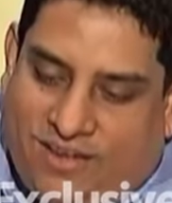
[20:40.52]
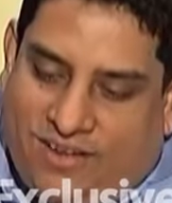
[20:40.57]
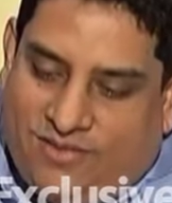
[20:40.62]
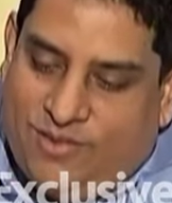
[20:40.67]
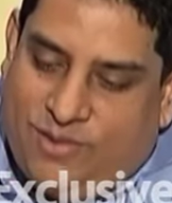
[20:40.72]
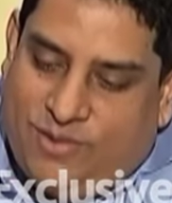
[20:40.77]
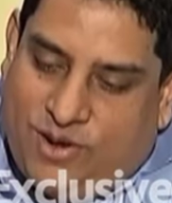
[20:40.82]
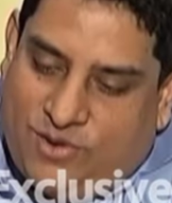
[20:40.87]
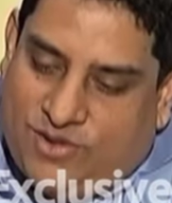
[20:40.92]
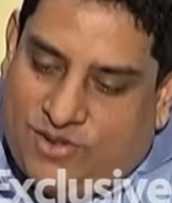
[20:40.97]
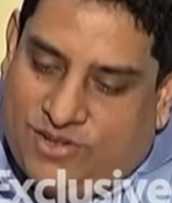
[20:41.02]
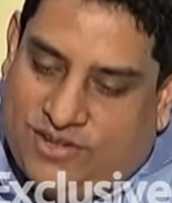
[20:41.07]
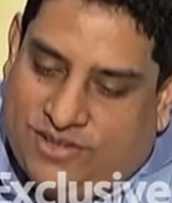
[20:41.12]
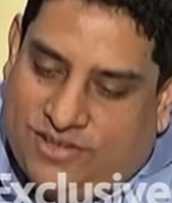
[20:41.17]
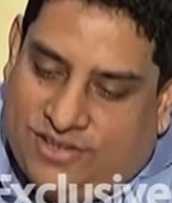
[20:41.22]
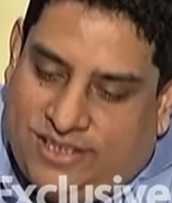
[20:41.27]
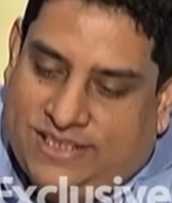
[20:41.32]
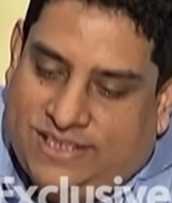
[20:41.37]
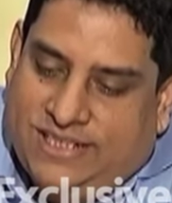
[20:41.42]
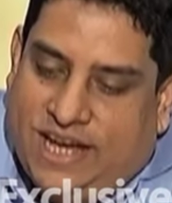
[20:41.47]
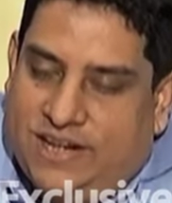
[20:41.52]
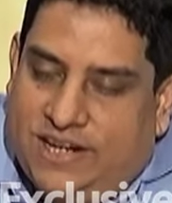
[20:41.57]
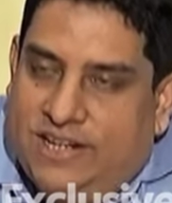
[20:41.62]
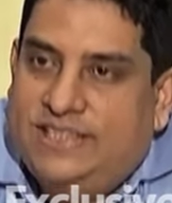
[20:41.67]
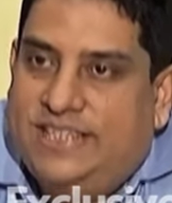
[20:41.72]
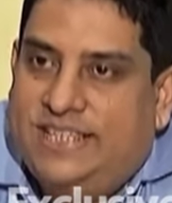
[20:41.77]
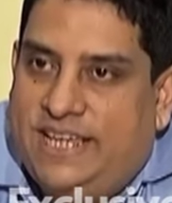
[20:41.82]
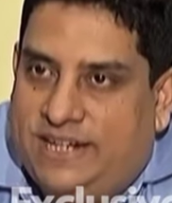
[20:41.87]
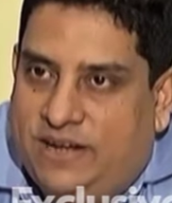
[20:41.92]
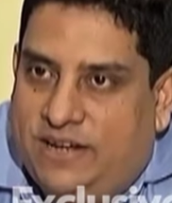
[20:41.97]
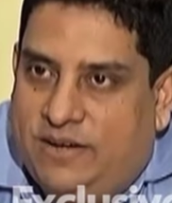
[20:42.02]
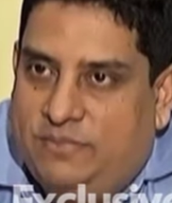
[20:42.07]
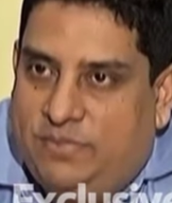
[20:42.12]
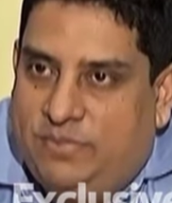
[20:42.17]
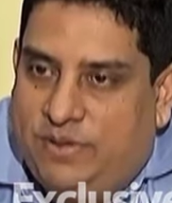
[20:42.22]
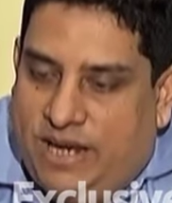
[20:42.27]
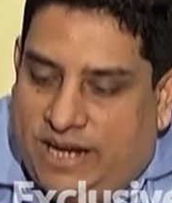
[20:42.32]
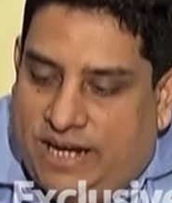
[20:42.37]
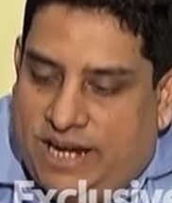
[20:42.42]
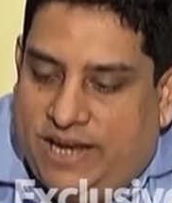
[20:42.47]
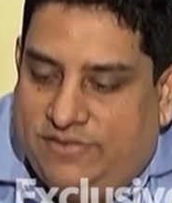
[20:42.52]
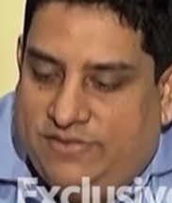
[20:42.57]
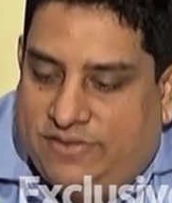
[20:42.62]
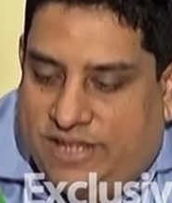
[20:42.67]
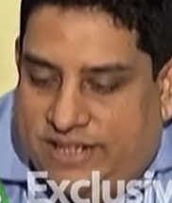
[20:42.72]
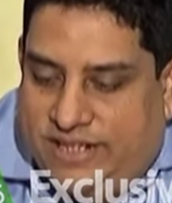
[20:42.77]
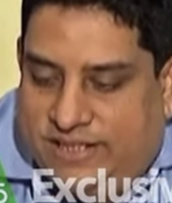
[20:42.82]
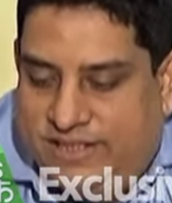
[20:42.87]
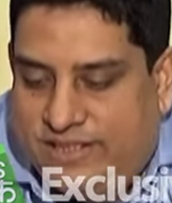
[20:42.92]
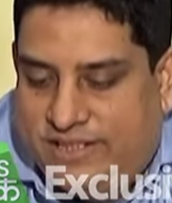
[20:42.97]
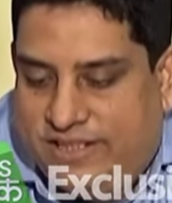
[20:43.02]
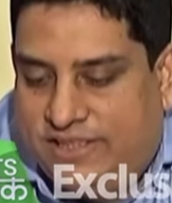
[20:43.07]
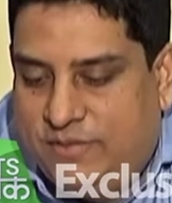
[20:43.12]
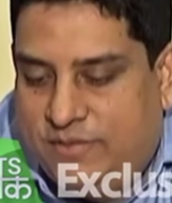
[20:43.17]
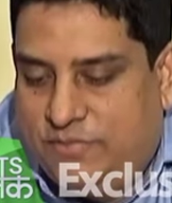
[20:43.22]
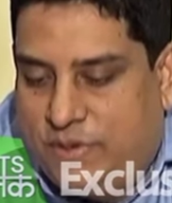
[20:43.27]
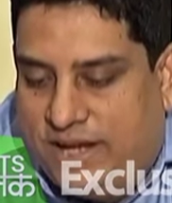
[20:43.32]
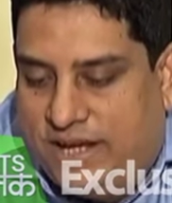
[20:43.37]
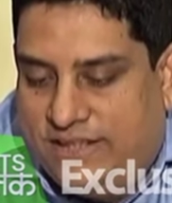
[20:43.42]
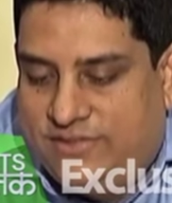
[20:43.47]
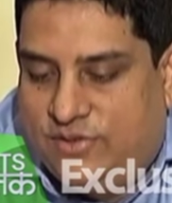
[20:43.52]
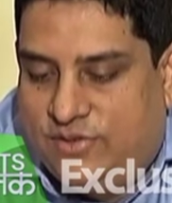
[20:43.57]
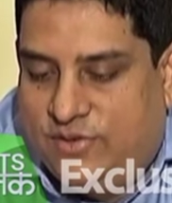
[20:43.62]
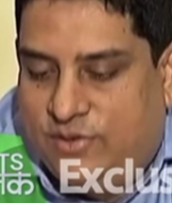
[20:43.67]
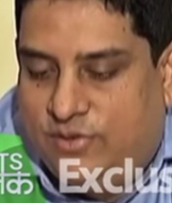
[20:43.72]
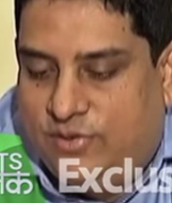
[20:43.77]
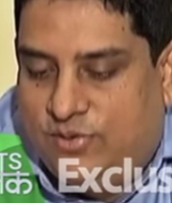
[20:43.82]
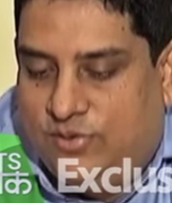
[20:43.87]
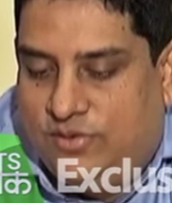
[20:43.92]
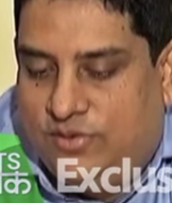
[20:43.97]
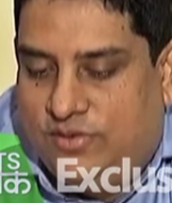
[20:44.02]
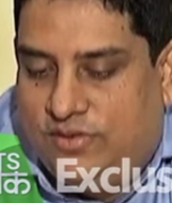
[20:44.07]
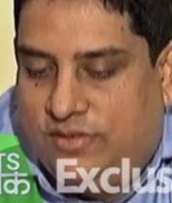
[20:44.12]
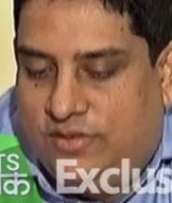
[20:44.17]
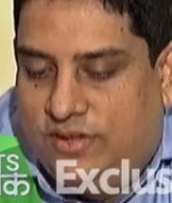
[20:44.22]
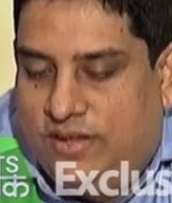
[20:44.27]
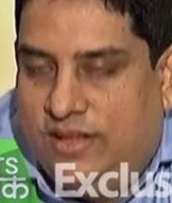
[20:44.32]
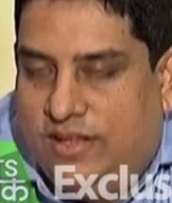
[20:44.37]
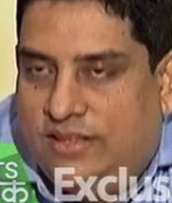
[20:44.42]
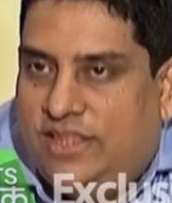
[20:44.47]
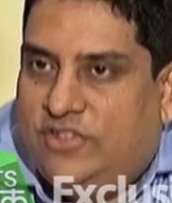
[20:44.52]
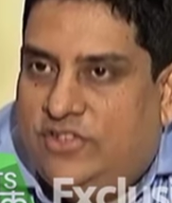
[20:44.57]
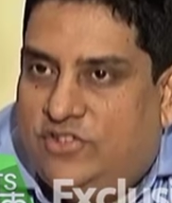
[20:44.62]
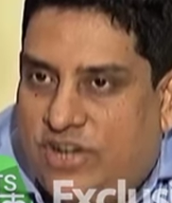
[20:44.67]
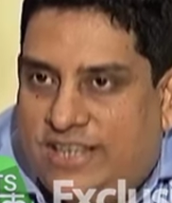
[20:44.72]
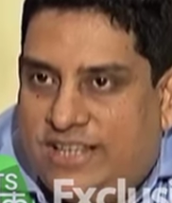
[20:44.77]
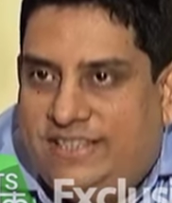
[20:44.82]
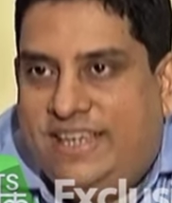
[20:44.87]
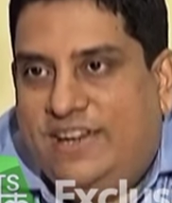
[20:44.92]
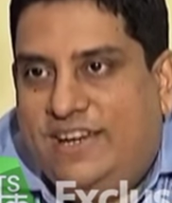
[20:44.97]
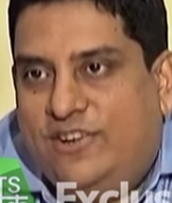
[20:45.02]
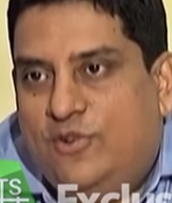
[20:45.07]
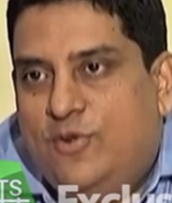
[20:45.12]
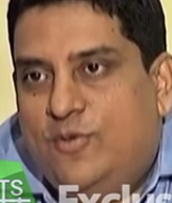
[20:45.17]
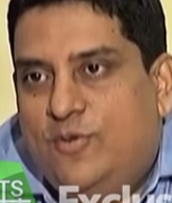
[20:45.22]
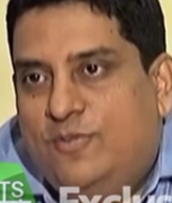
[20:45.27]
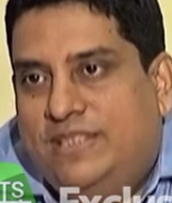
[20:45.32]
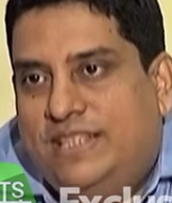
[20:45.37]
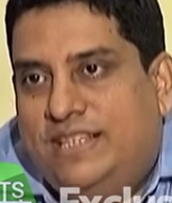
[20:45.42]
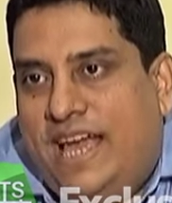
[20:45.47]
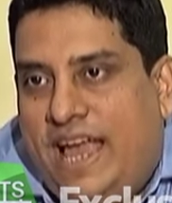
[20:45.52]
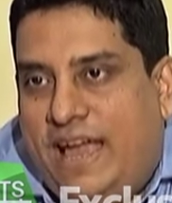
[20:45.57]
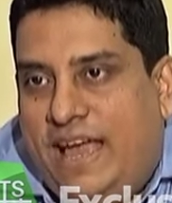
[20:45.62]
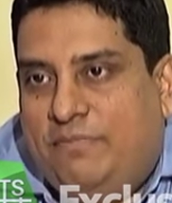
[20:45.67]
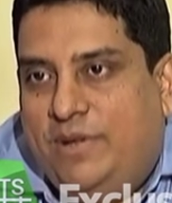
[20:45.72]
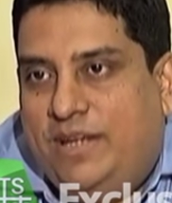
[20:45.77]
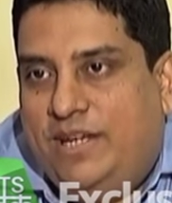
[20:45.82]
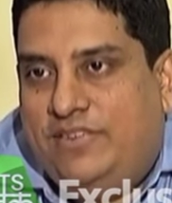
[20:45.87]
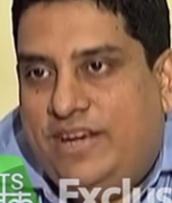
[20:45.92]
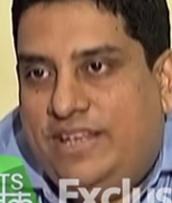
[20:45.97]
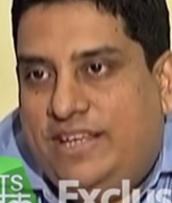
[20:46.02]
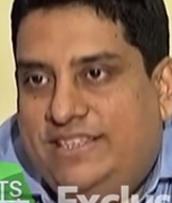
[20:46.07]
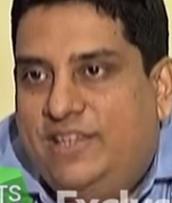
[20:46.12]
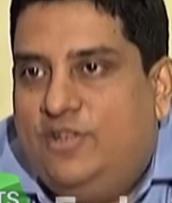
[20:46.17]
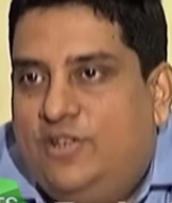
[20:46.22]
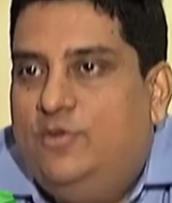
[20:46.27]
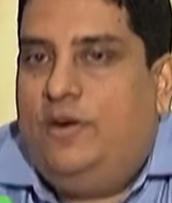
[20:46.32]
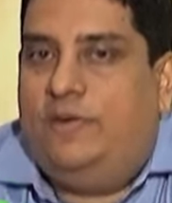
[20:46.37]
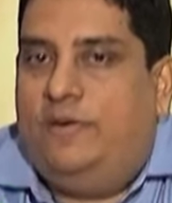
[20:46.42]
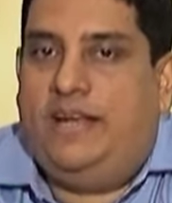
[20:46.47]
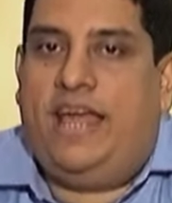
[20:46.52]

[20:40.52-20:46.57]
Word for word: love about this current setup, and I've said this in the past to you, the dressing room is a happy dressing room.